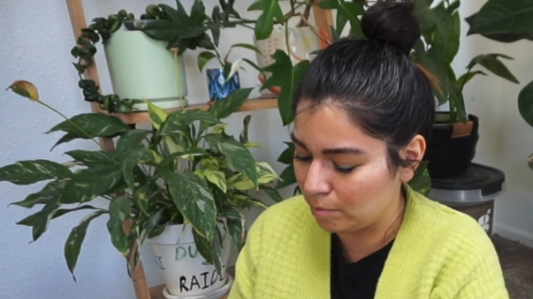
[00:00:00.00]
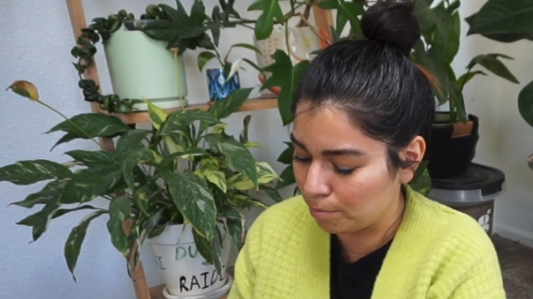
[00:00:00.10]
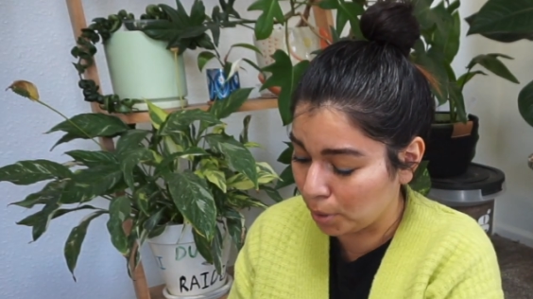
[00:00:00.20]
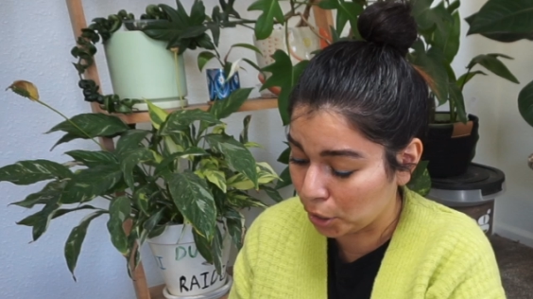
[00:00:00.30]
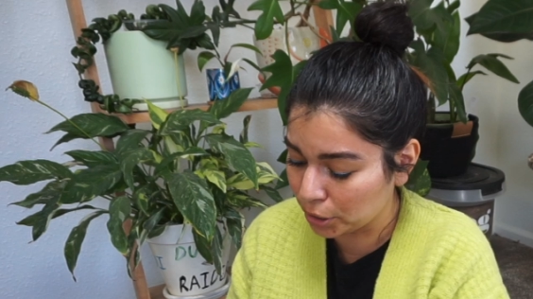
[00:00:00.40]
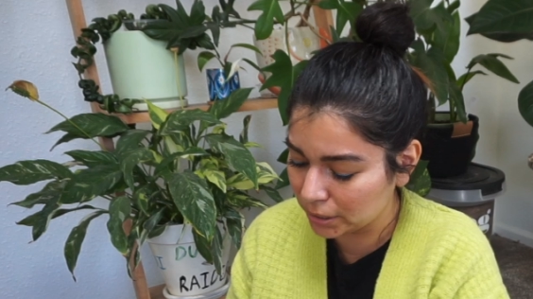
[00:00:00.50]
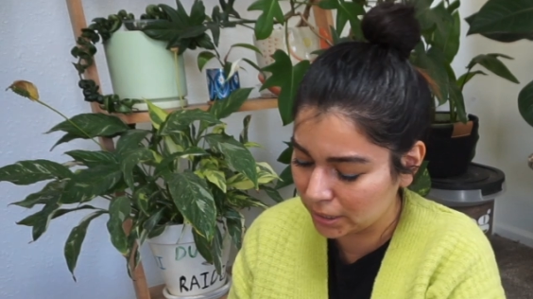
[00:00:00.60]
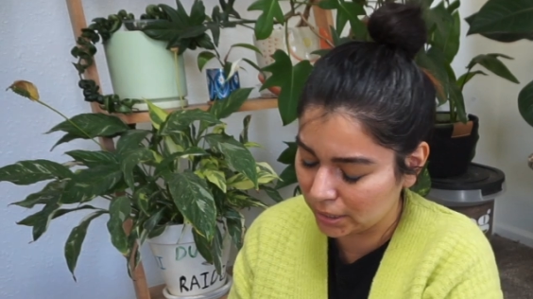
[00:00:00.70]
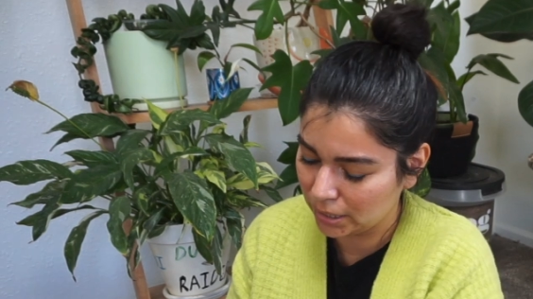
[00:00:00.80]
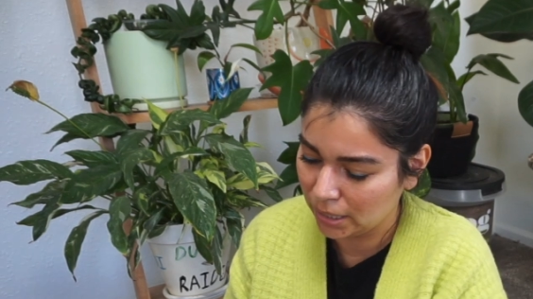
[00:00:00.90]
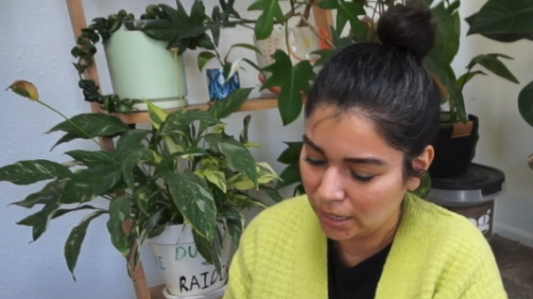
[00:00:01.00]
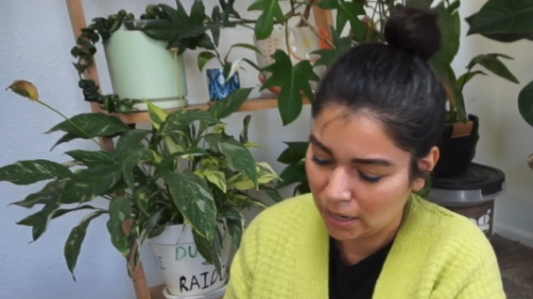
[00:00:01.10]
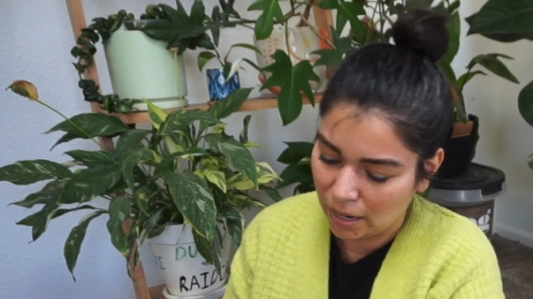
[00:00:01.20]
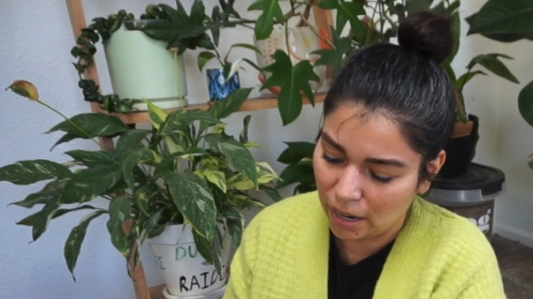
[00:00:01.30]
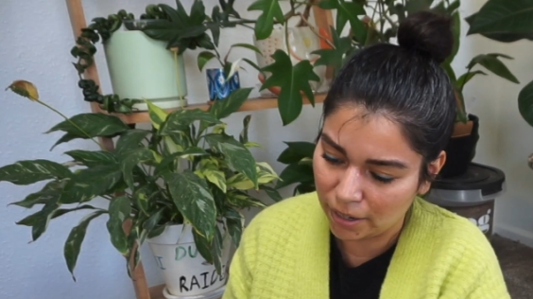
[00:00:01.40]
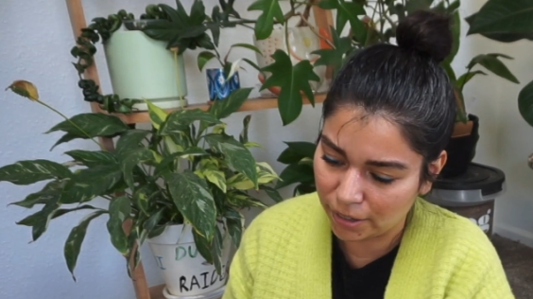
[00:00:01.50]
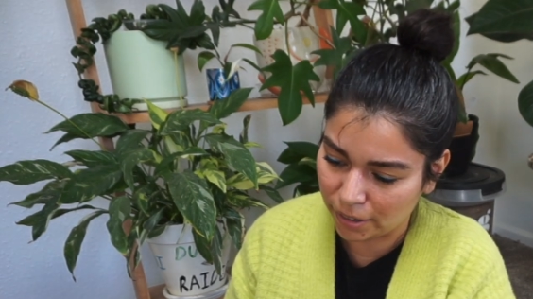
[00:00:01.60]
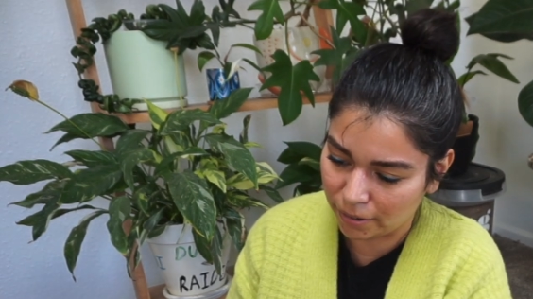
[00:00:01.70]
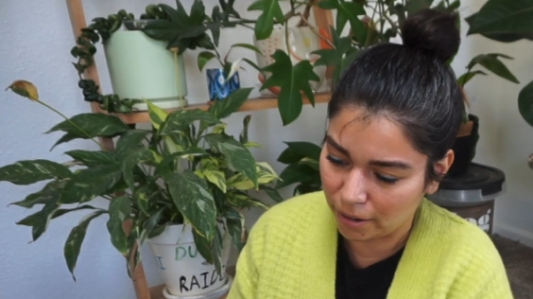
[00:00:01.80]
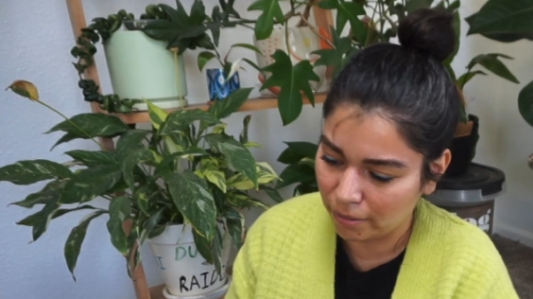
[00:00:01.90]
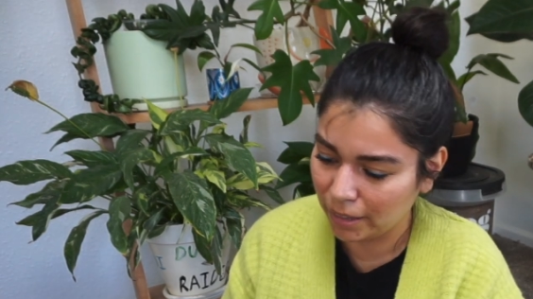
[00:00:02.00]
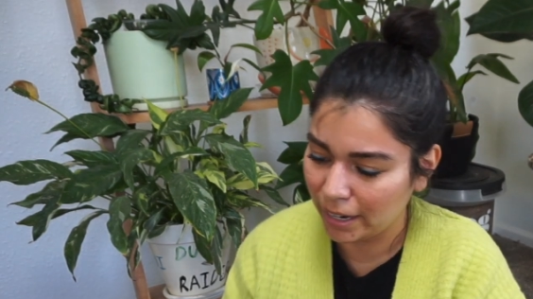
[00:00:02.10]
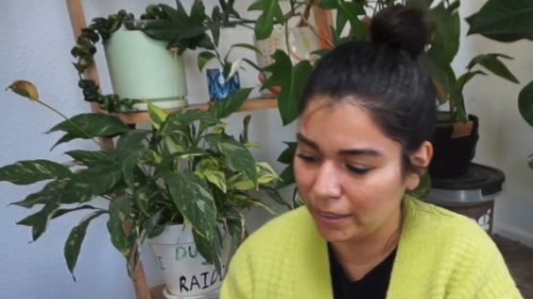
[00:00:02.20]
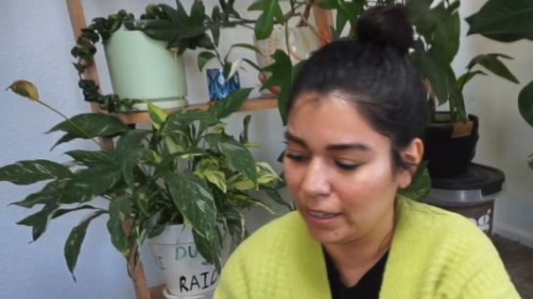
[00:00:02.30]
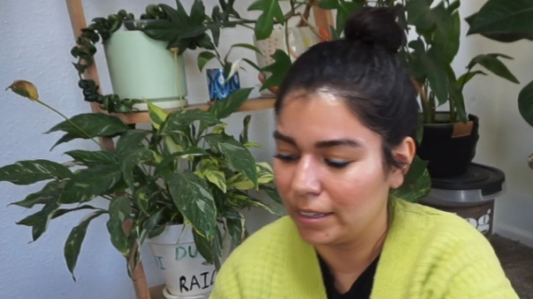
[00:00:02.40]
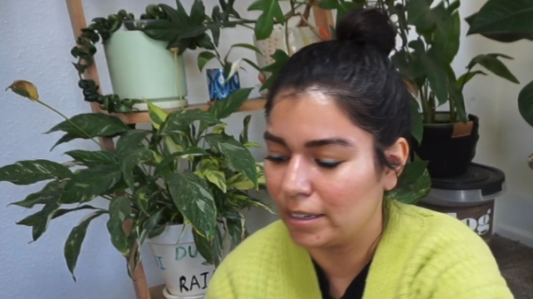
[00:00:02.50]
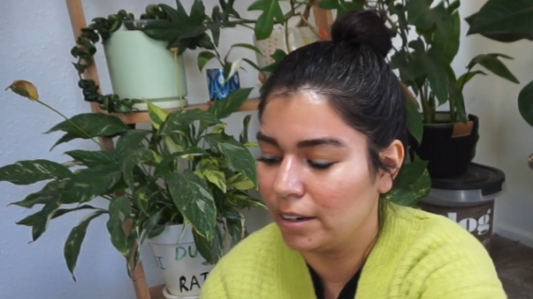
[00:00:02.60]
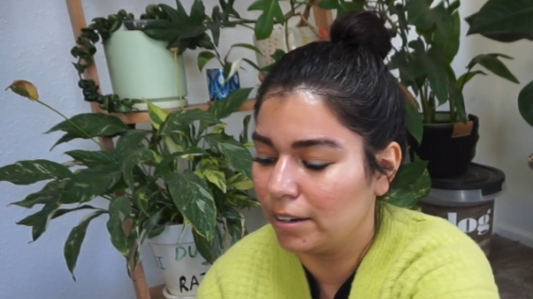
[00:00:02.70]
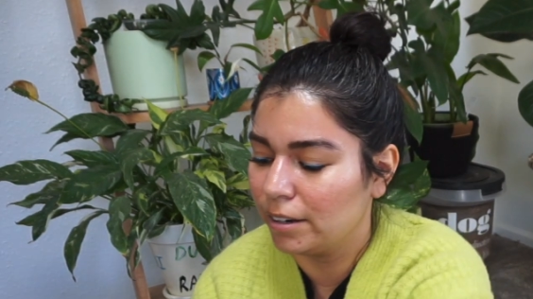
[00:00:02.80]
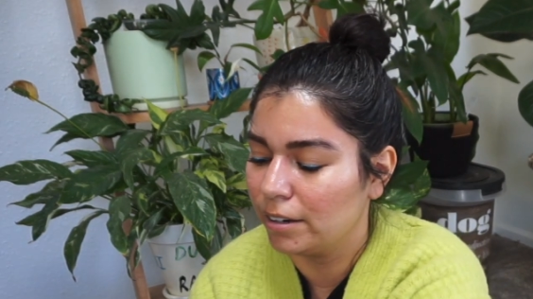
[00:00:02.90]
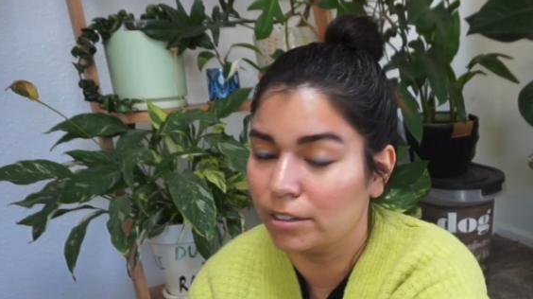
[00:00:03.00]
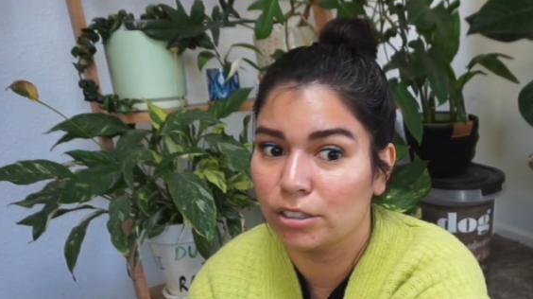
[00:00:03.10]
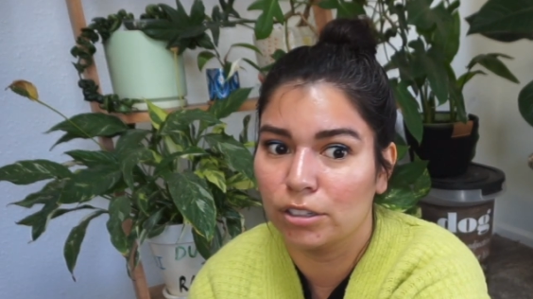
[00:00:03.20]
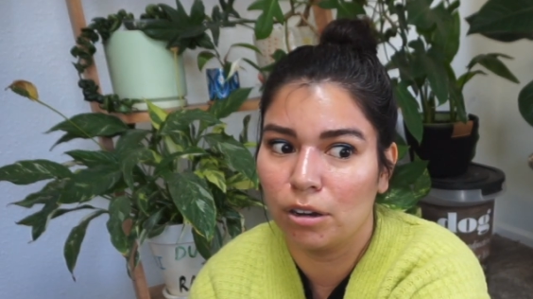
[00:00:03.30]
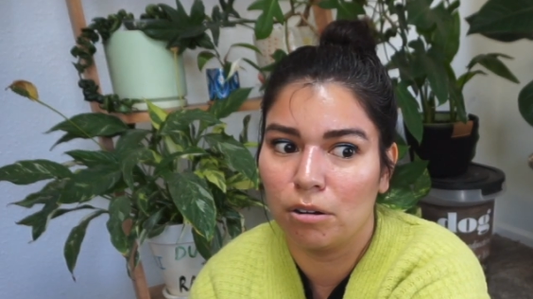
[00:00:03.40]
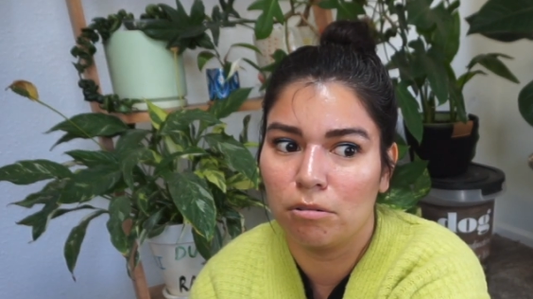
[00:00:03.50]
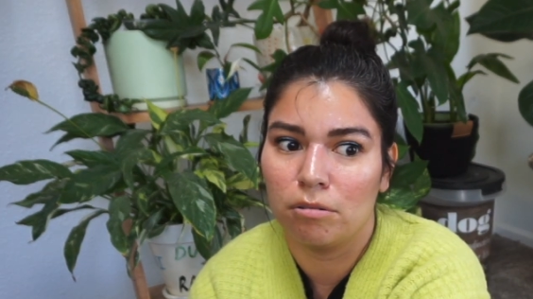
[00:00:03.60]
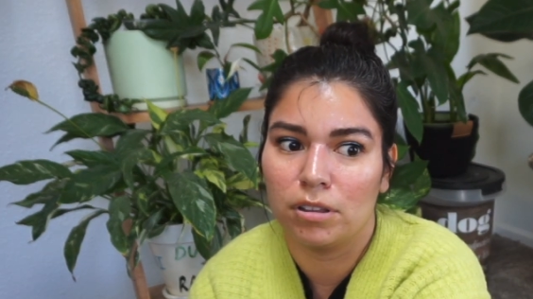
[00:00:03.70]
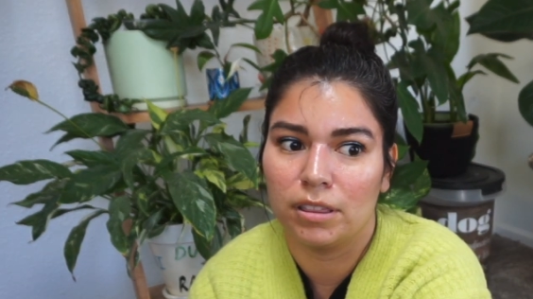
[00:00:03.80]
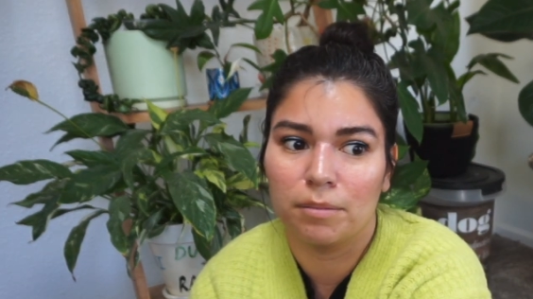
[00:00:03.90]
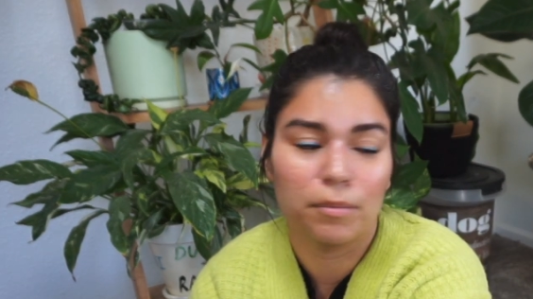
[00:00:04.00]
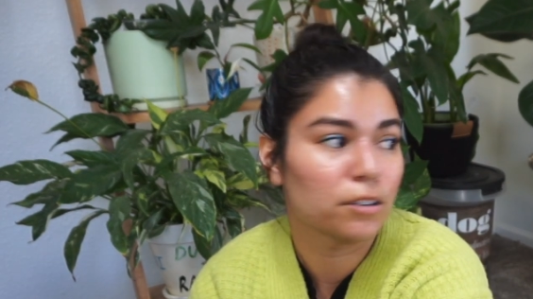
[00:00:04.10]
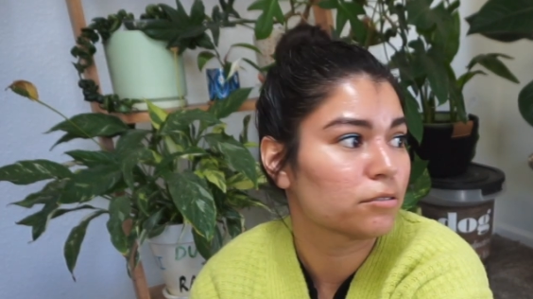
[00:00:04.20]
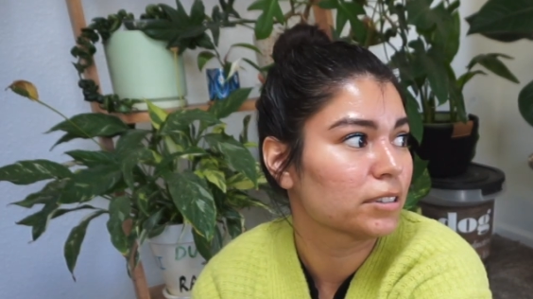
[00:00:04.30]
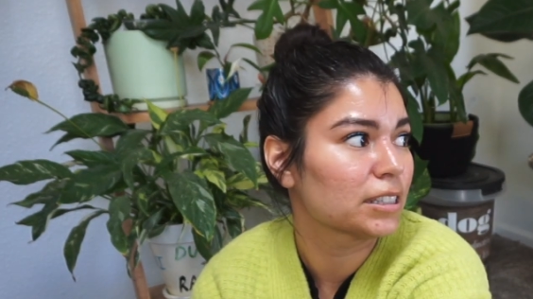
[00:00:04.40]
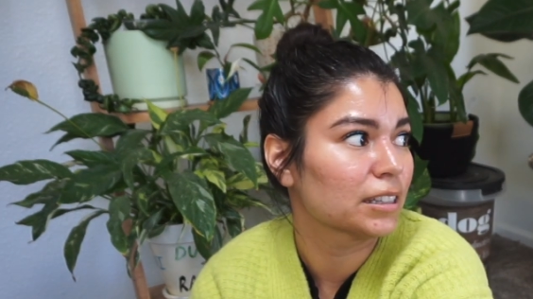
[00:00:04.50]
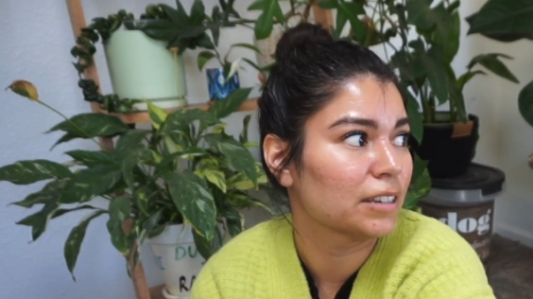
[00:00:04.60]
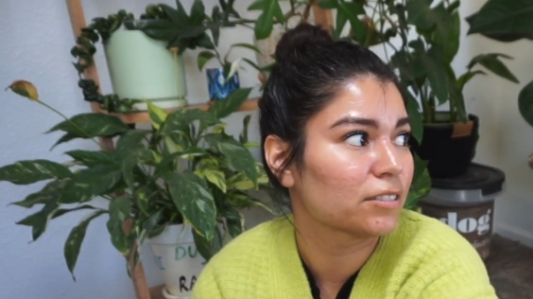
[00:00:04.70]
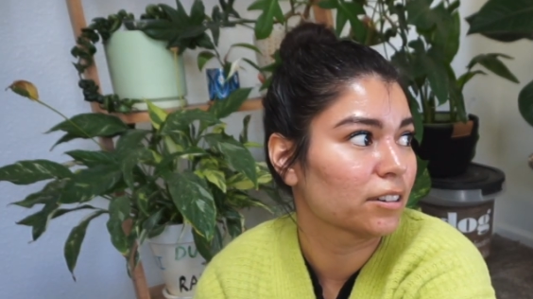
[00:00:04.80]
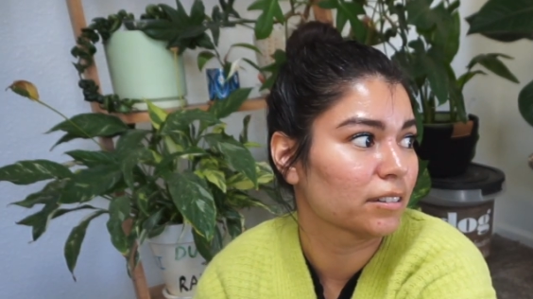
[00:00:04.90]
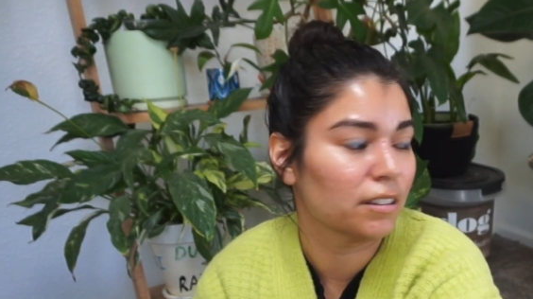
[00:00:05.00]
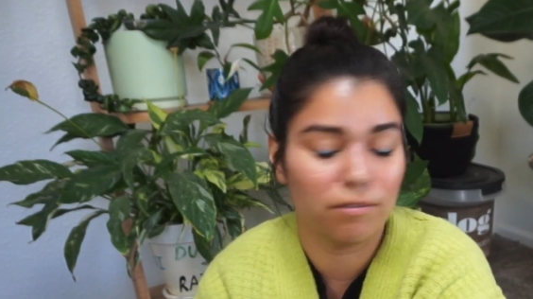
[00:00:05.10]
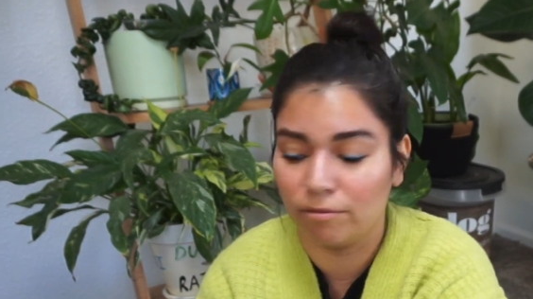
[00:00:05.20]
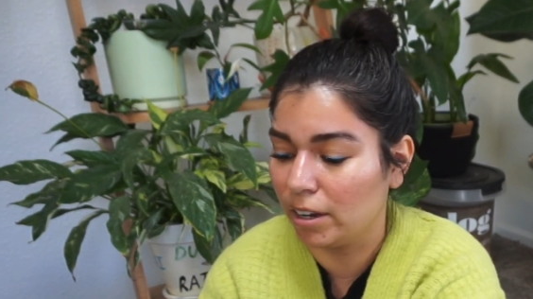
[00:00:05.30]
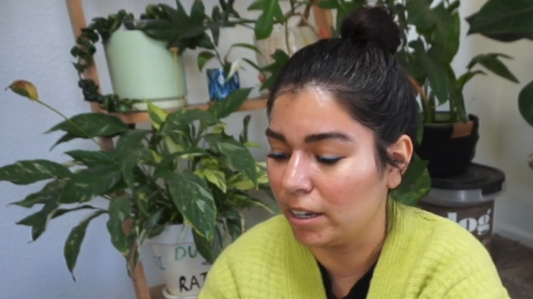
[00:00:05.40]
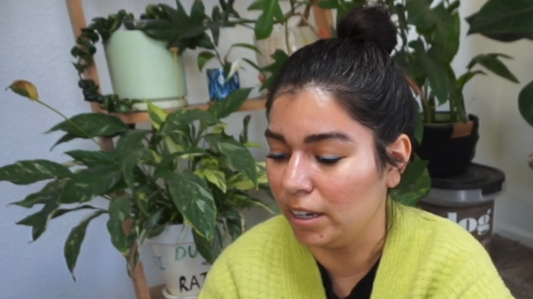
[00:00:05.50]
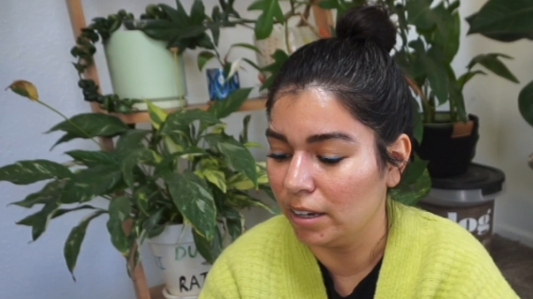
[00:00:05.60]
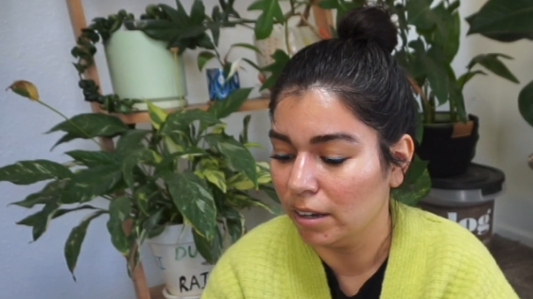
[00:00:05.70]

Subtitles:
burnt under the grow light that it's under, so the most recent leaves are a little funky.